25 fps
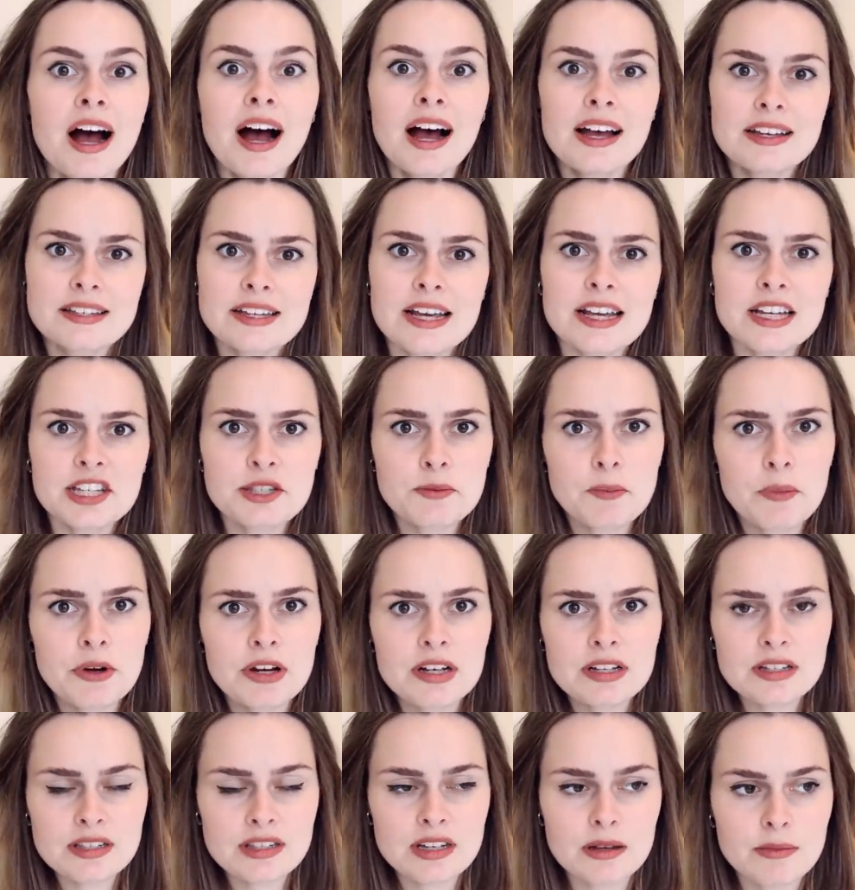I say
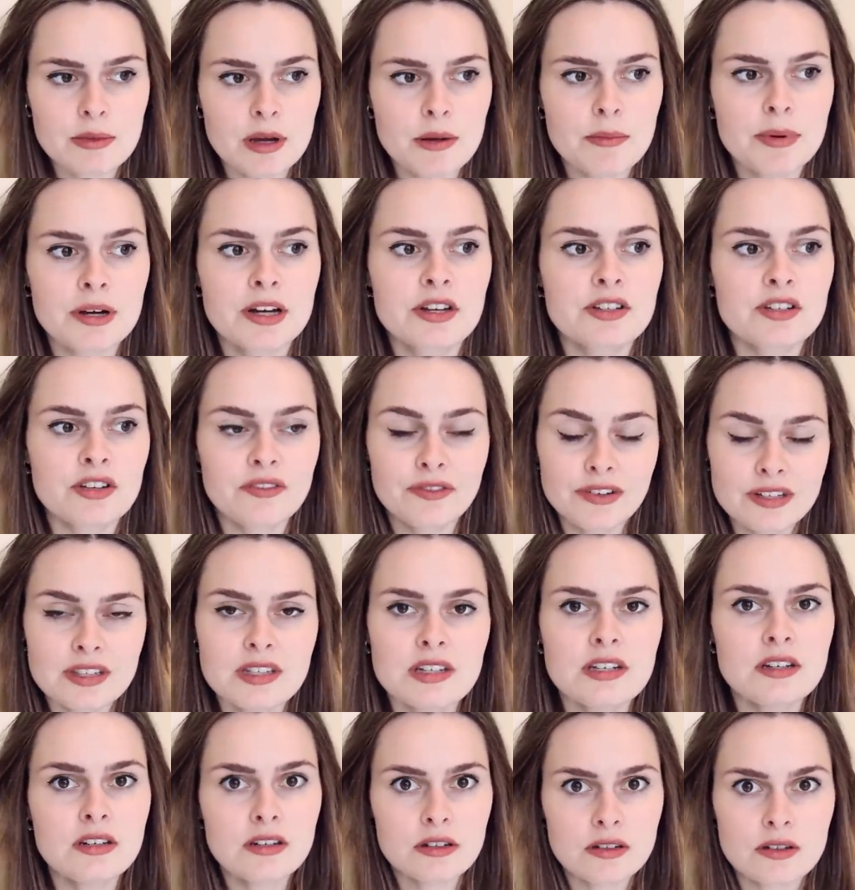spring summer because
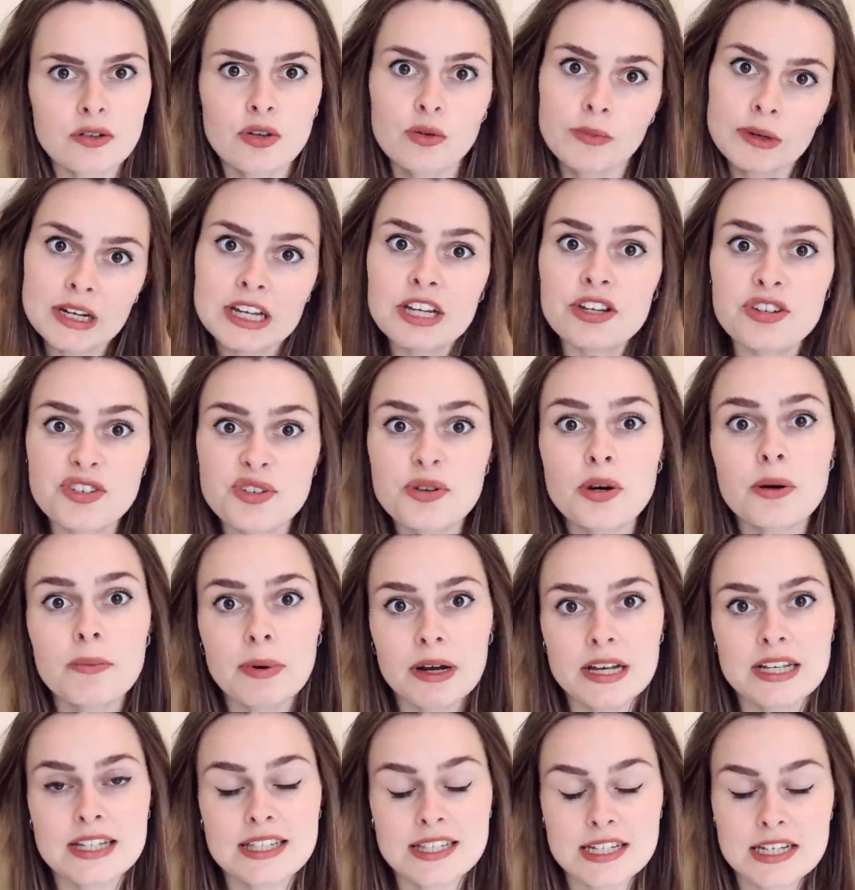obviously, normally you do it
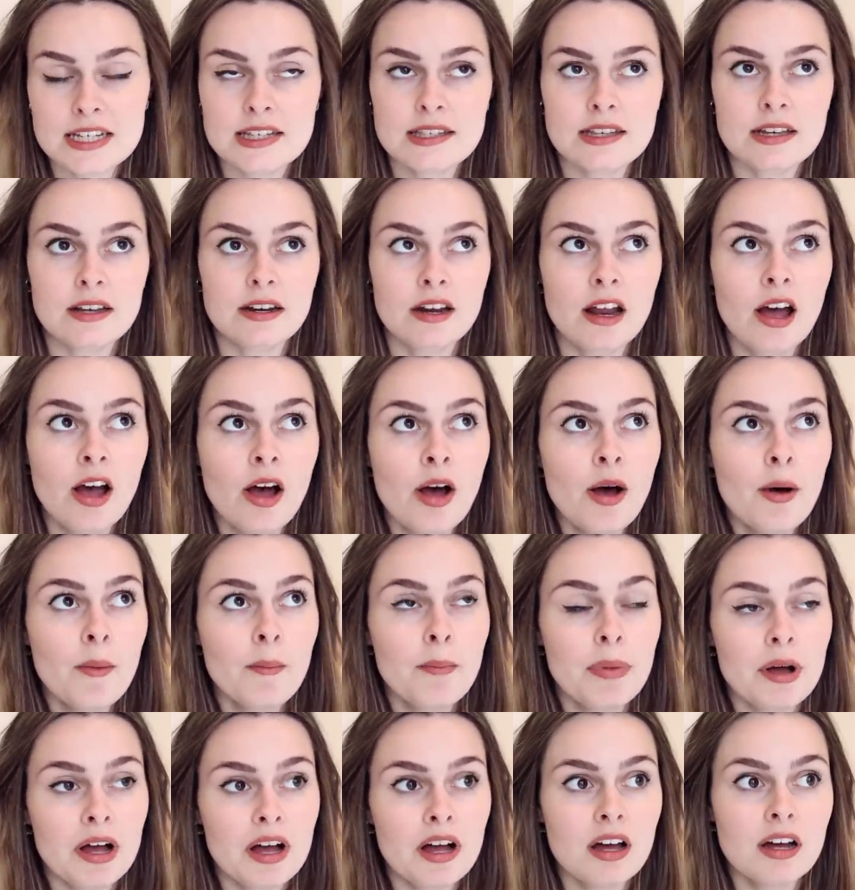by season,
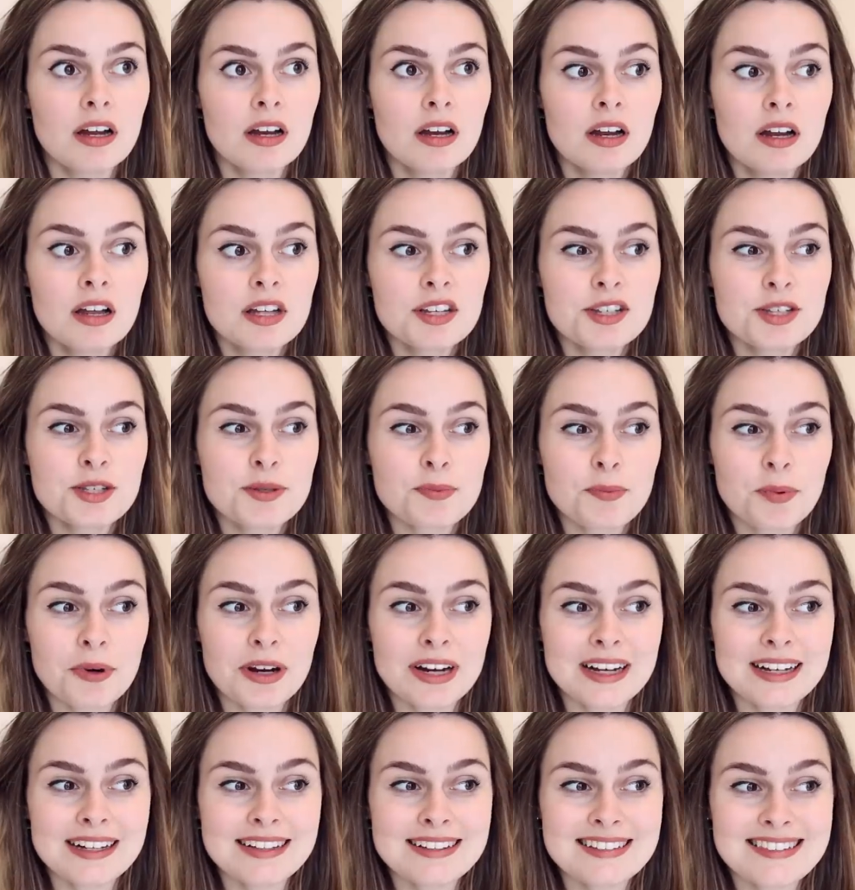but
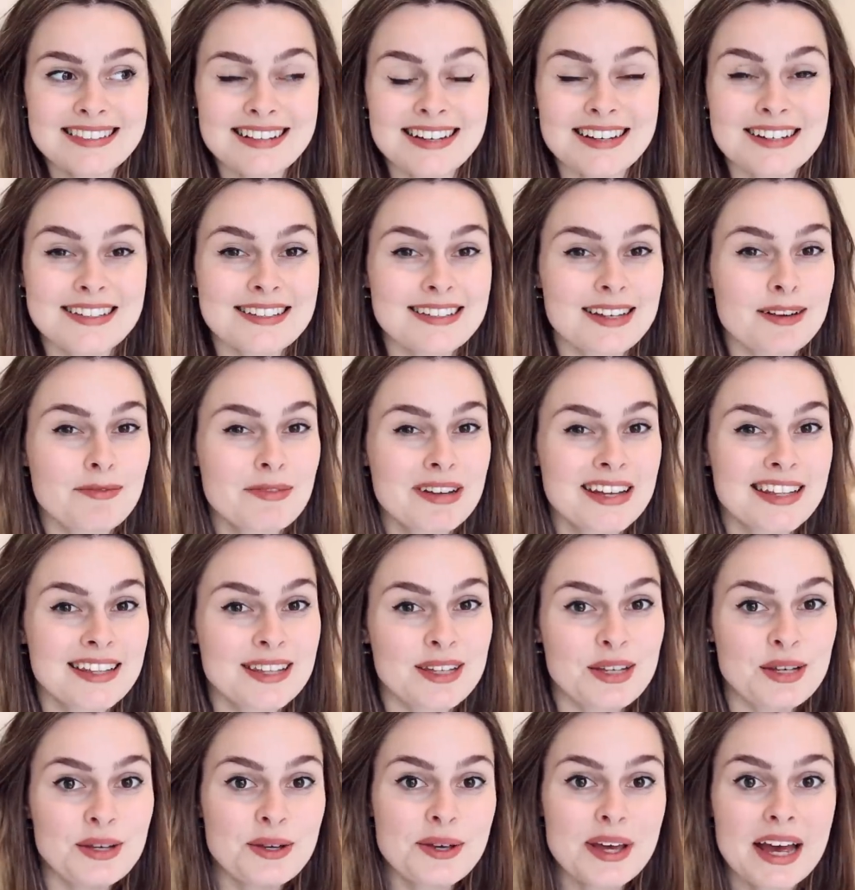spring slash summer in
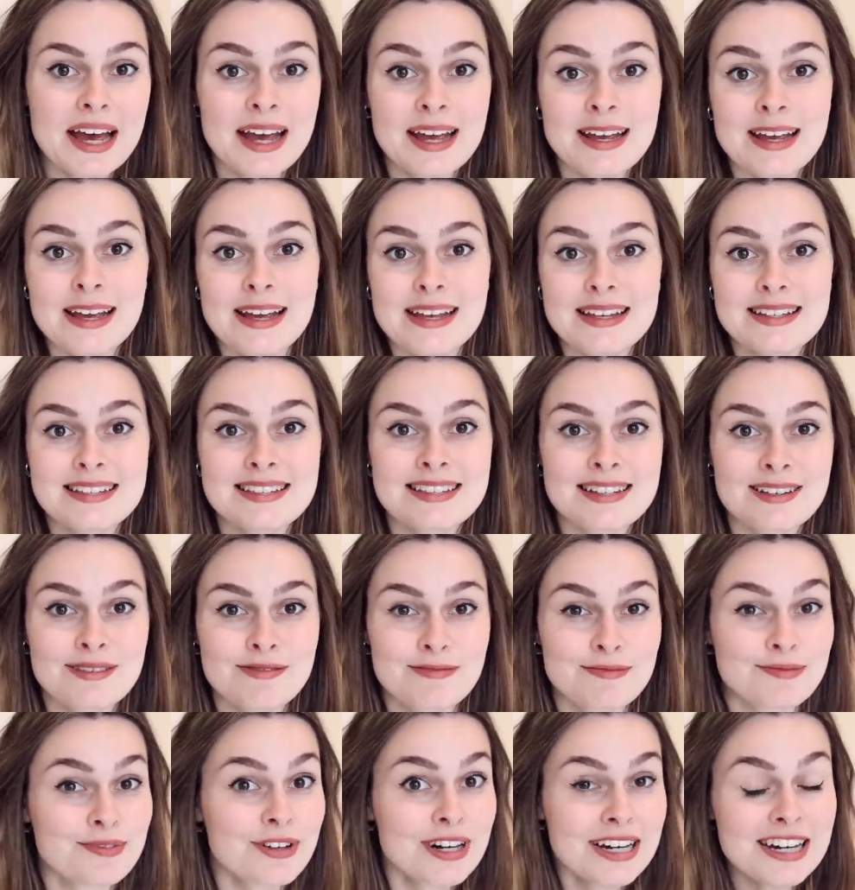the UK is
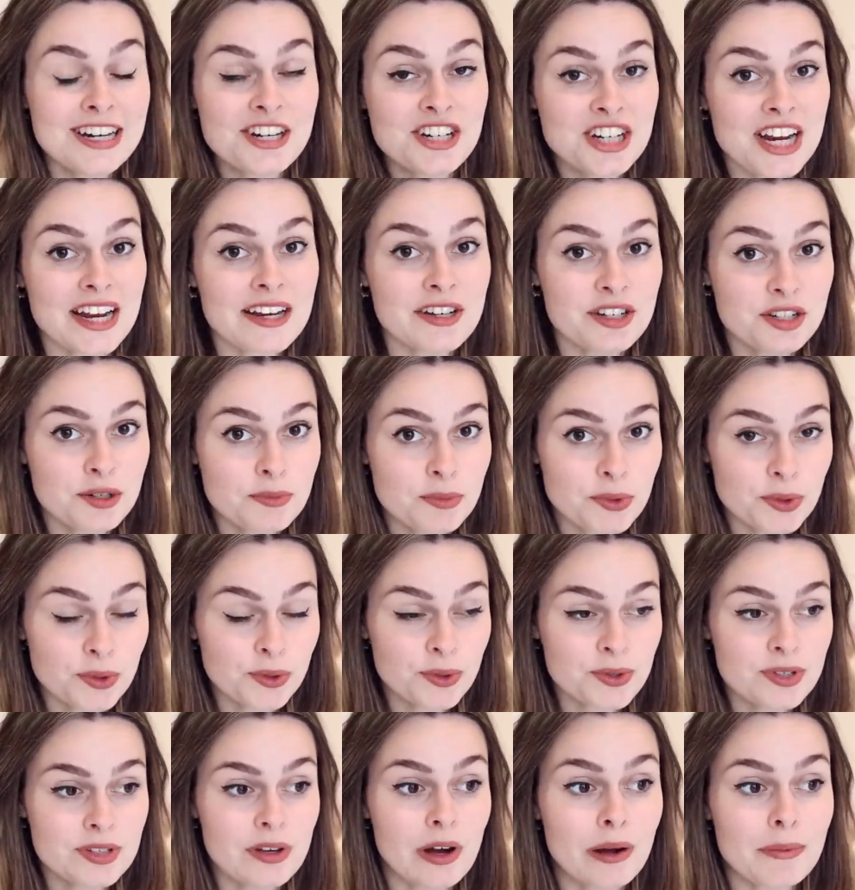really
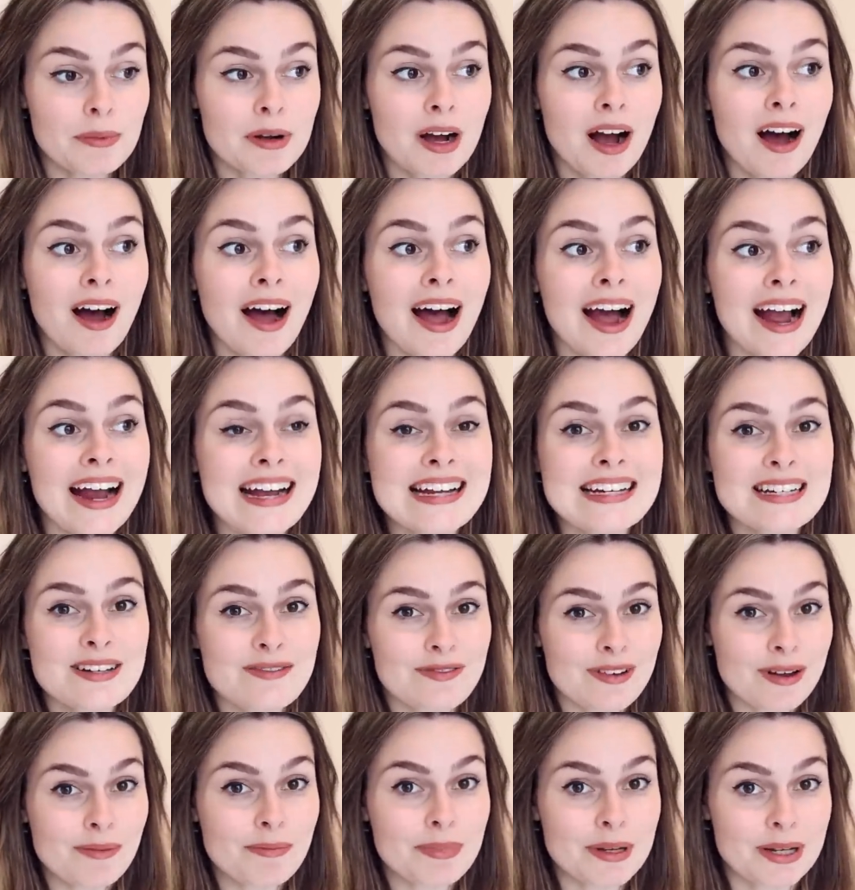changeable, so I'm kind
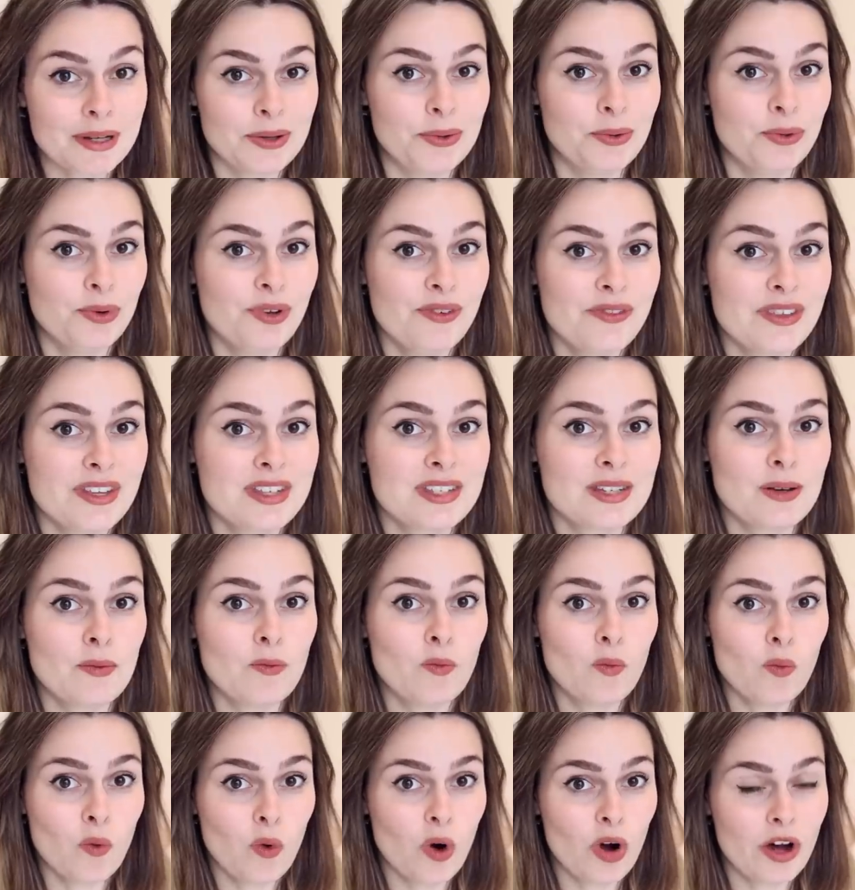of lumping all of this
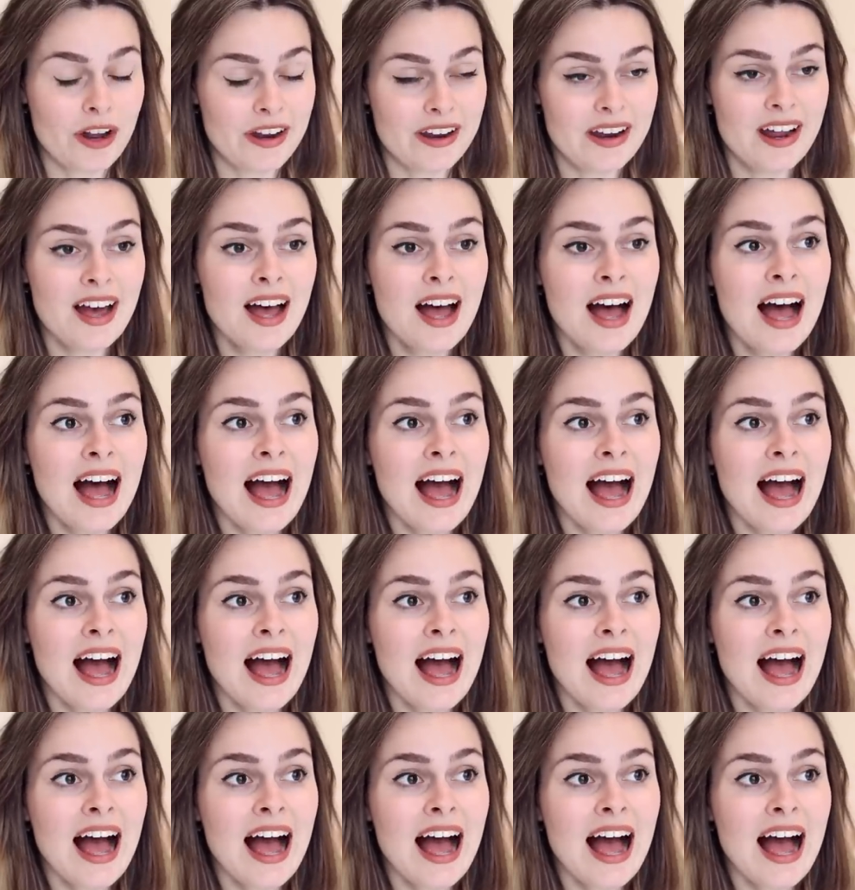in one.